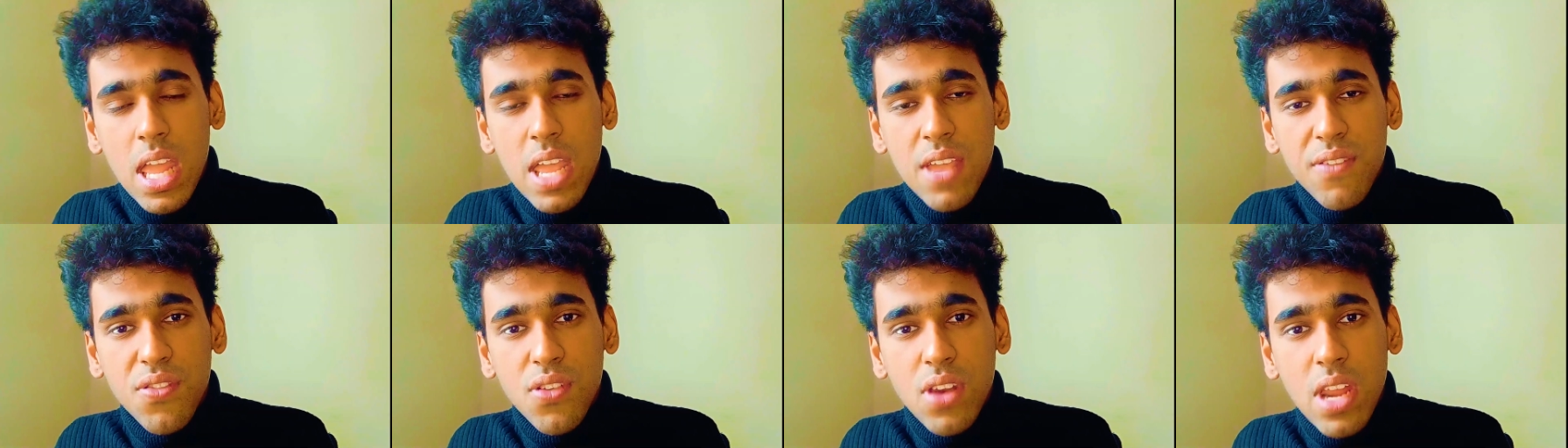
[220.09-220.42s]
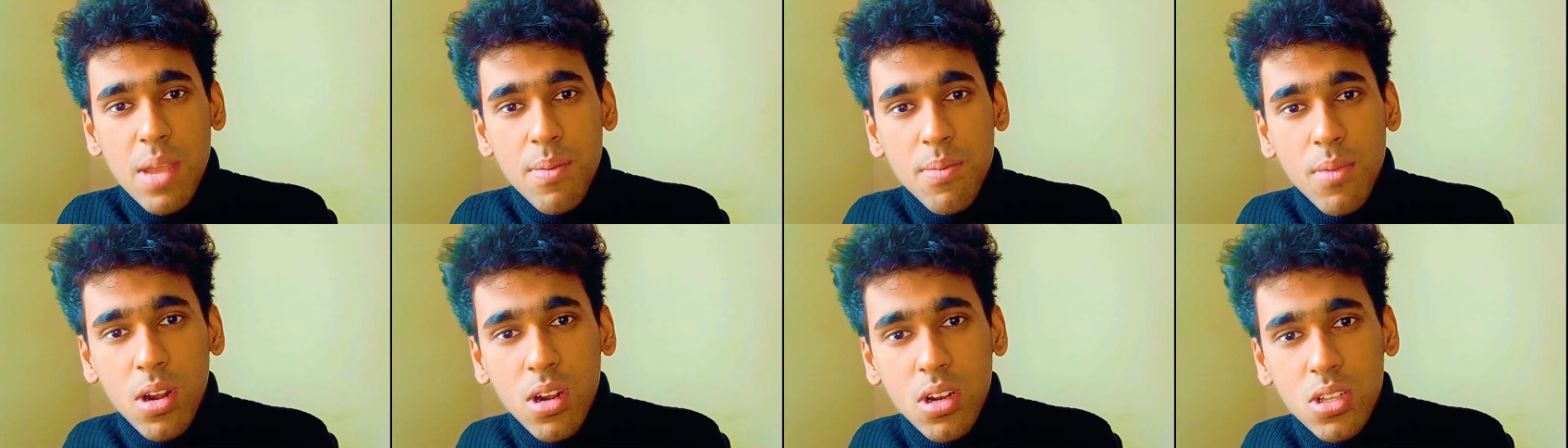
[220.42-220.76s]
If
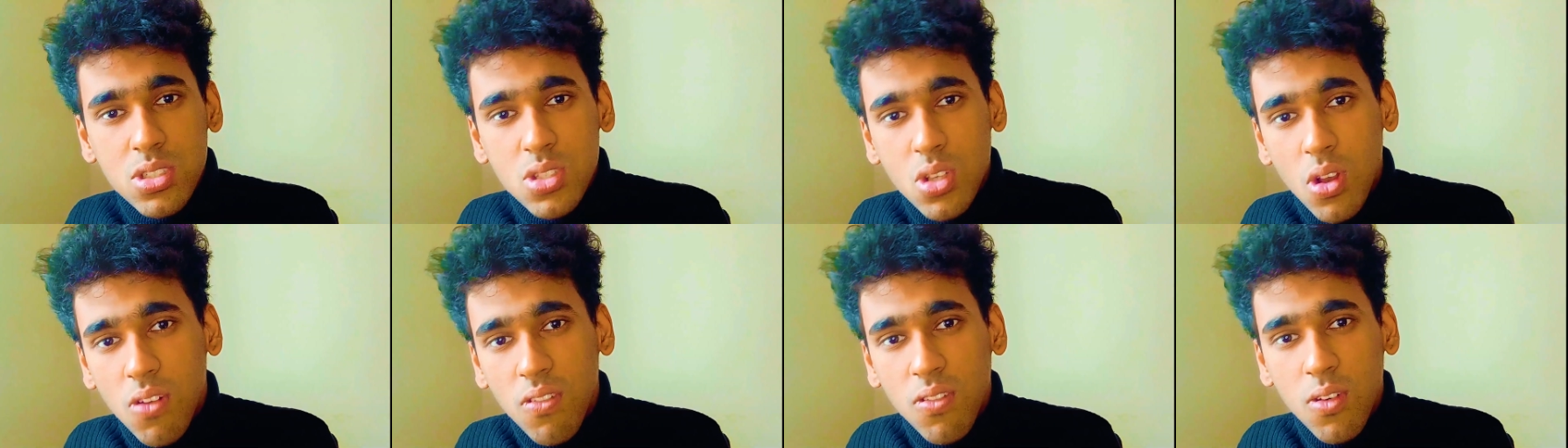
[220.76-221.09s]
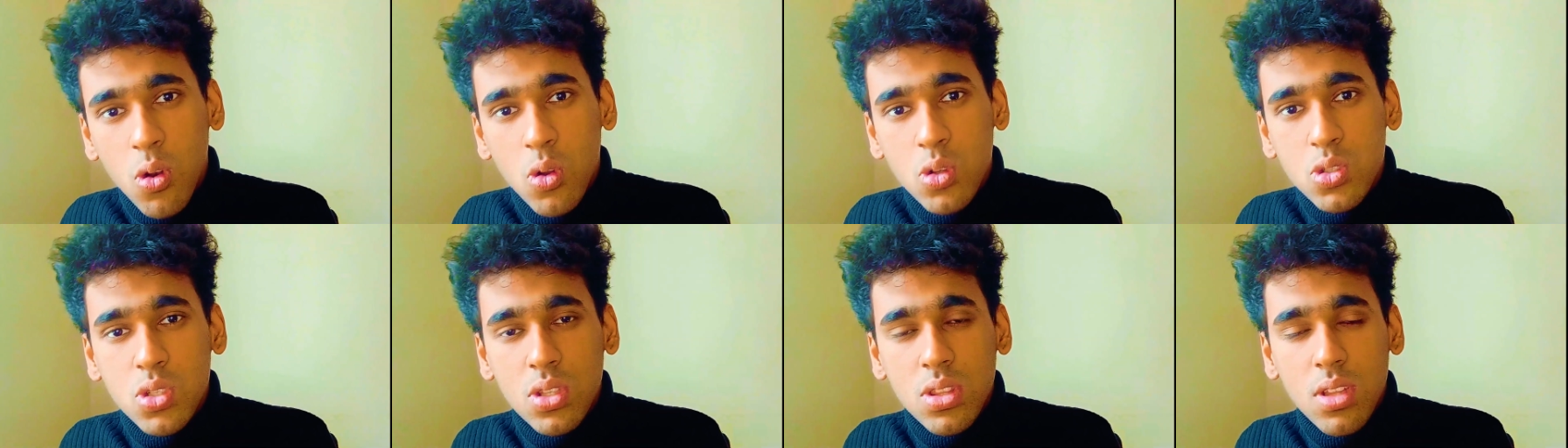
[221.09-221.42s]
you're able to solve
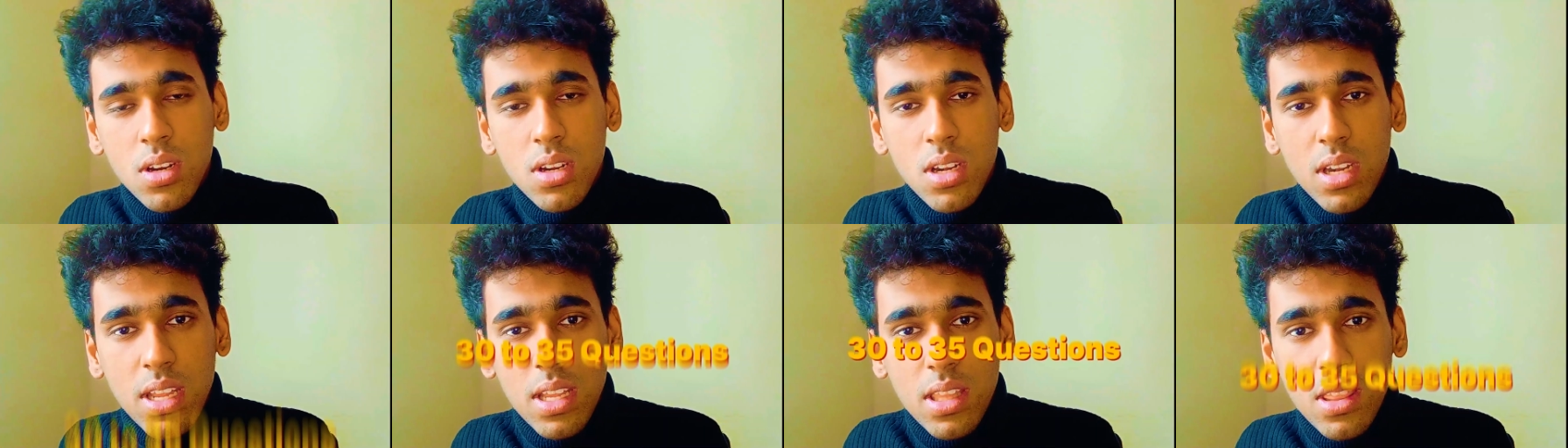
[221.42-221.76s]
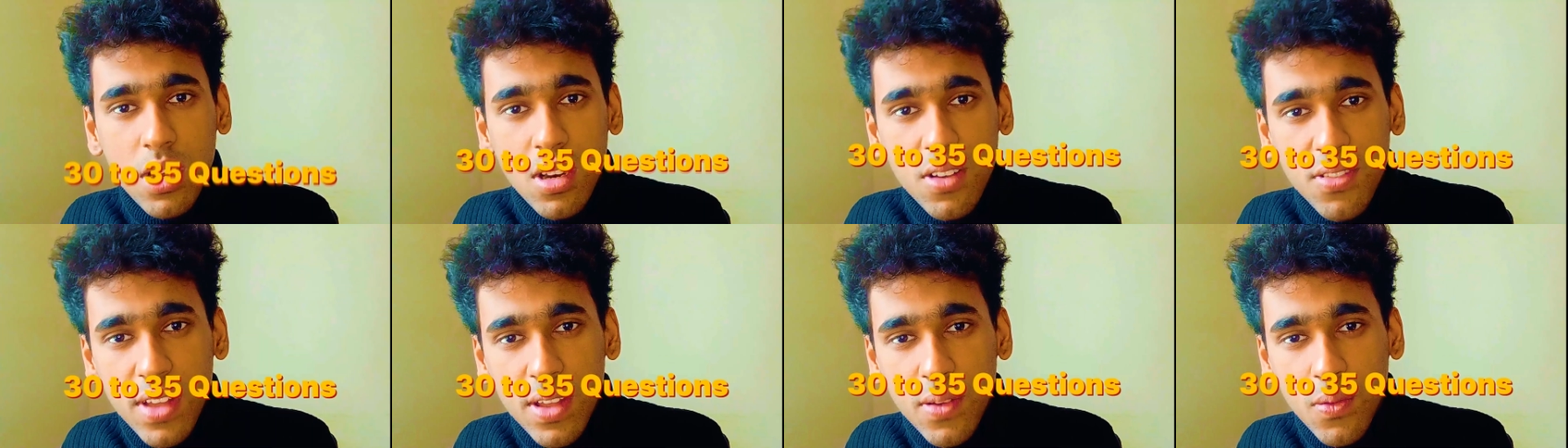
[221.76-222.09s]
close to 30
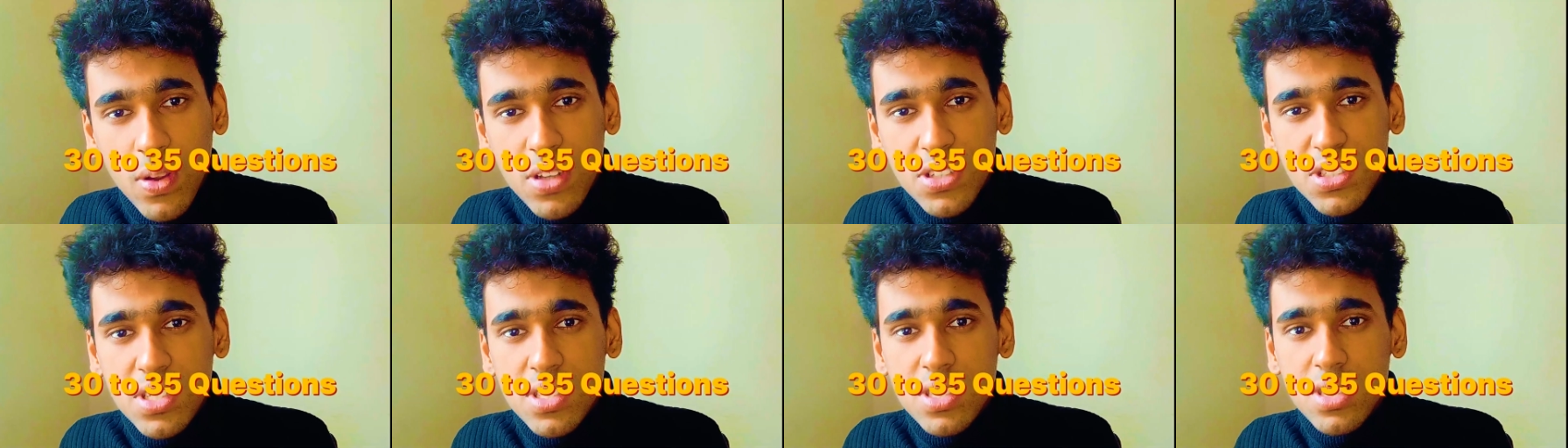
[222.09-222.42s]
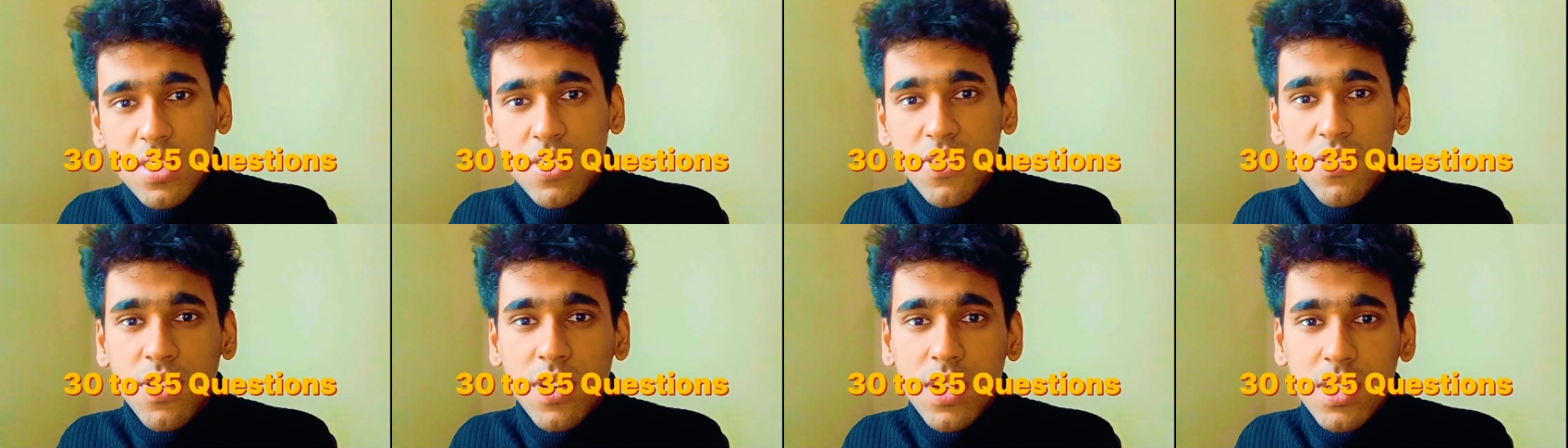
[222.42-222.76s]
35 questions
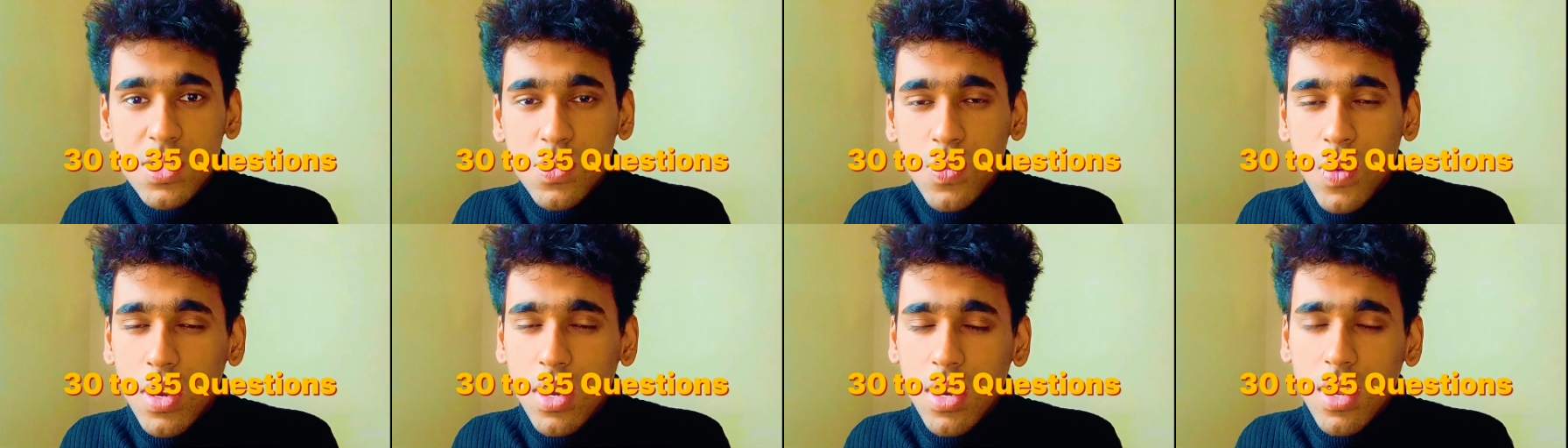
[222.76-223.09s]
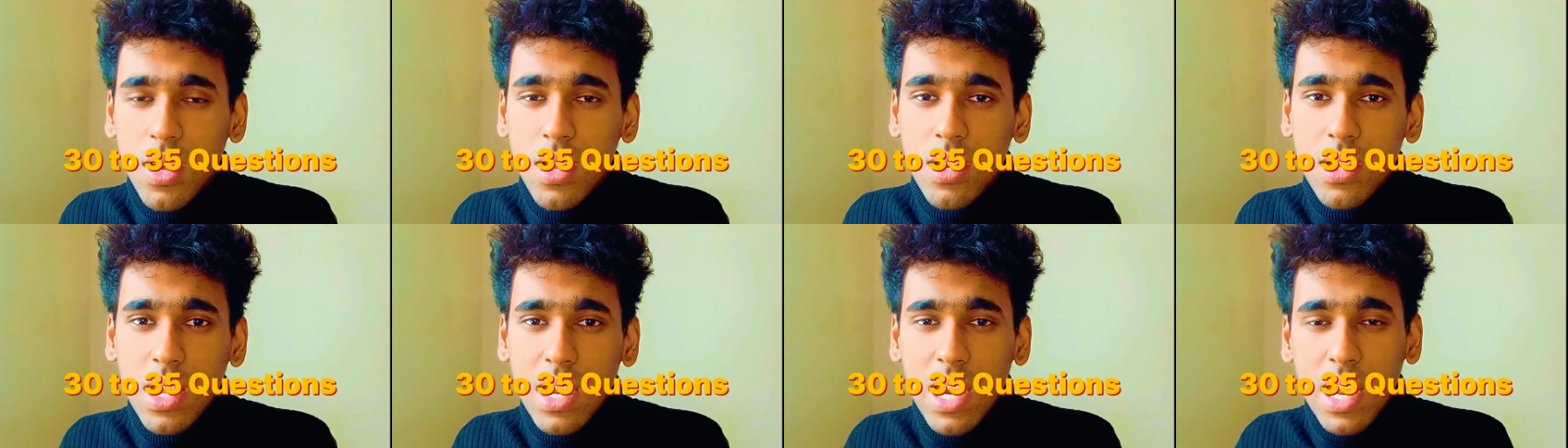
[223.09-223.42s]
in the first one
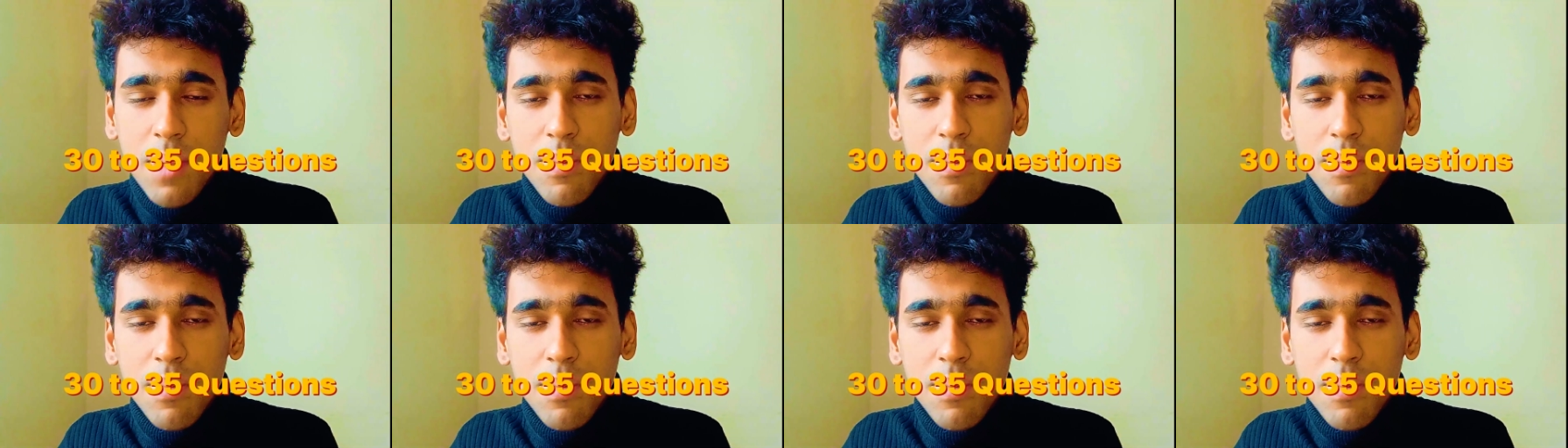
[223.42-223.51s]
hour,